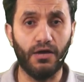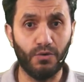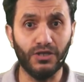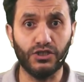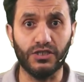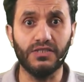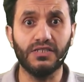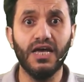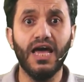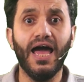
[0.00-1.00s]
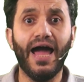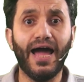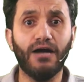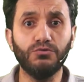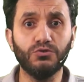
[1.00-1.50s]
questions,
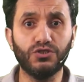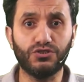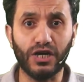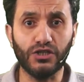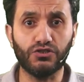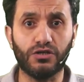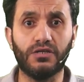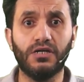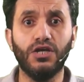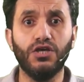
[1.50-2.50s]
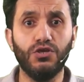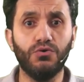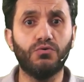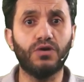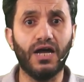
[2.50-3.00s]
how to structure
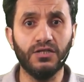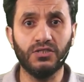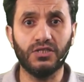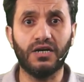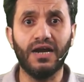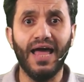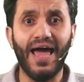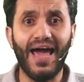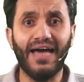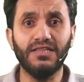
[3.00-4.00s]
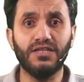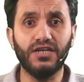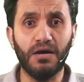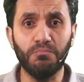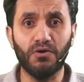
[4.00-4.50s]
your answer, and the
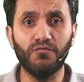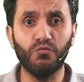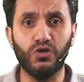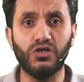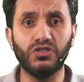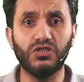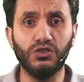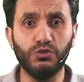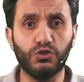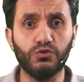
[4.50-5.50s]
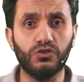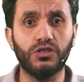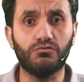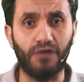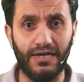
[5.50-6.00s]
number of words you should
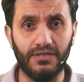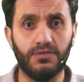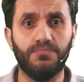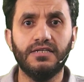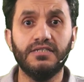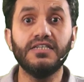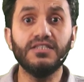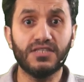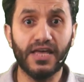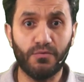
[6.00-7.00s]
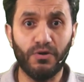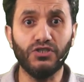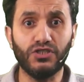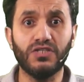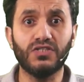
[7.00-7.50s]
write. Since the
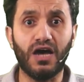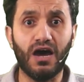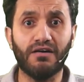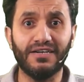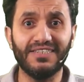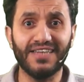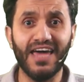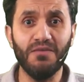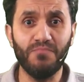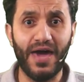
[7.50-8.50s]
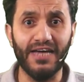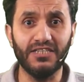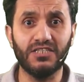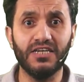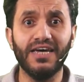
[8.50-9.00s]
questions are
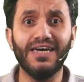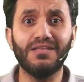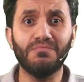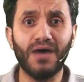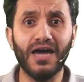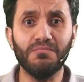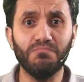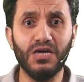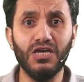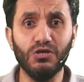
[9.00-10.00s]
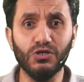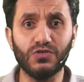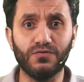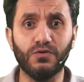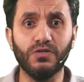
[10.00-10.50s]
essay-based, it might be
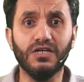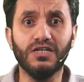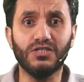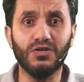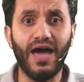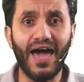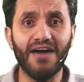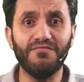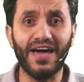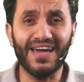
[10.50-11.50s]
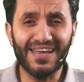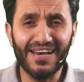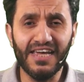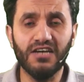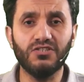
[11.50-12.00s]
useful to have a
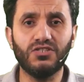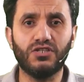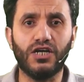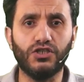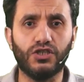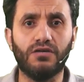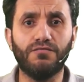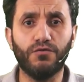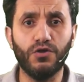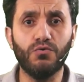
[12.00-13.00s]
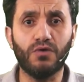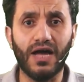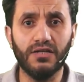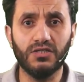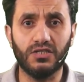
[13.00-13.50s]
clear structure for your
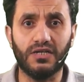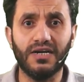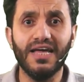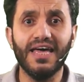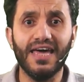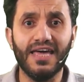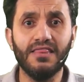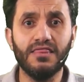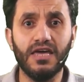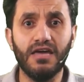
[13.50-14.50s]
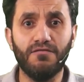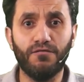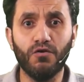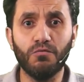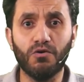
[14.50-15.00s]
answer in the
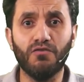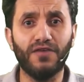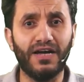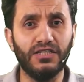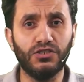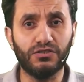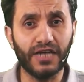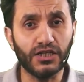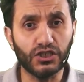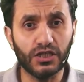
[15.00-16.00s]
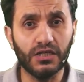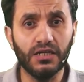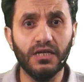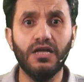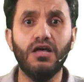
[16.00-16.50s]
form of an introduction,
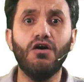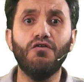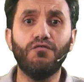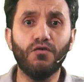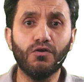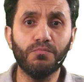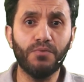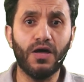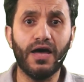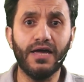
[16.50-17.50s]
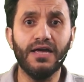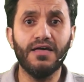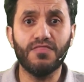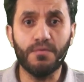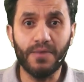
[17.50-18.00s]
followed by
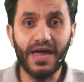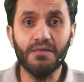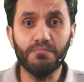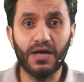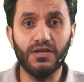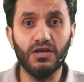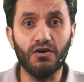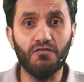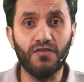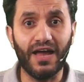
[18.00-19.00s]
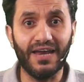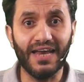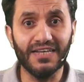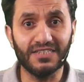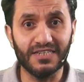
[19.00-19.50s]
the main body of
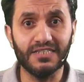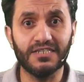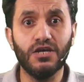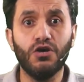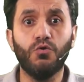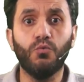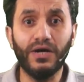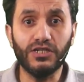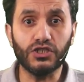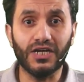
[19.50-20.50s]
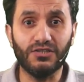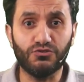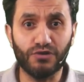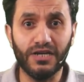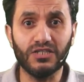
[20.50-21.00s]
analysis, which
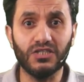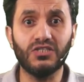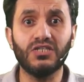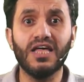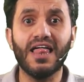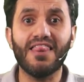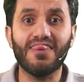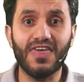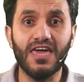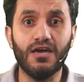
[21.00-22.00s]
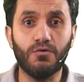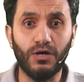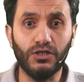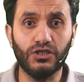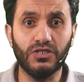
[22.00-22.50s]
addresses the
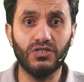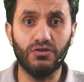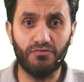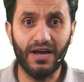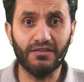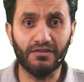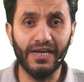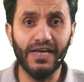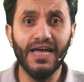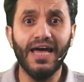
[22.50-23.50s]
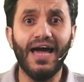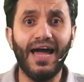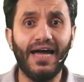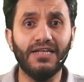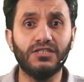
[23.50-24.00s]
questions directly,
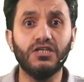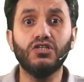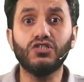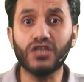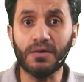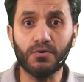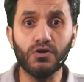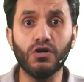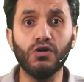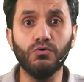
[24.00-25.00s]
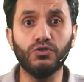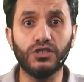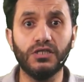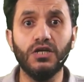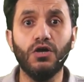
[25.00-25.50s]
and some
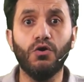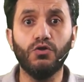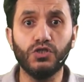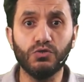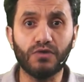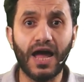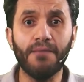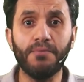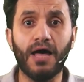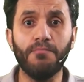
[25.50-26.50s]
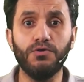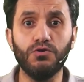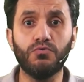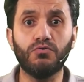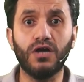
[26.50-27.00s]
conclusion to wrap up
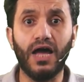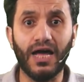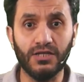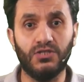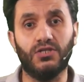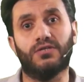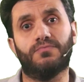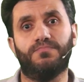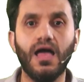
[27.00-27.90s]
your answer.